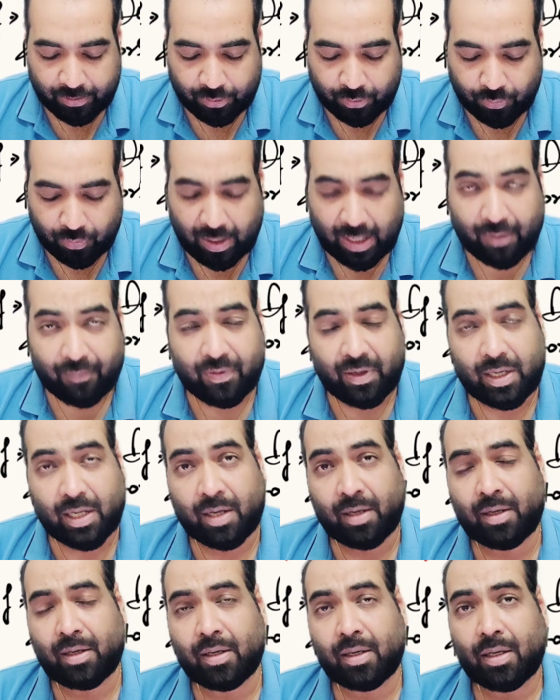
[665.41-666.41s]
you have
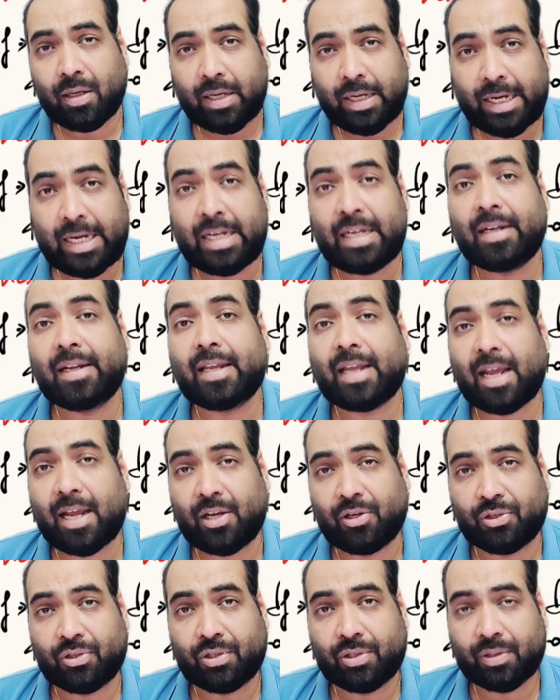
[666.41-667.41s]
done in
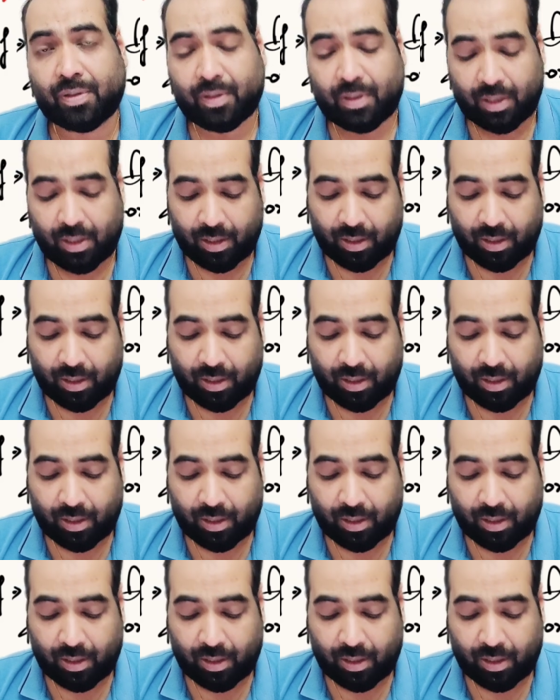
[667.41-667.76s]
cash.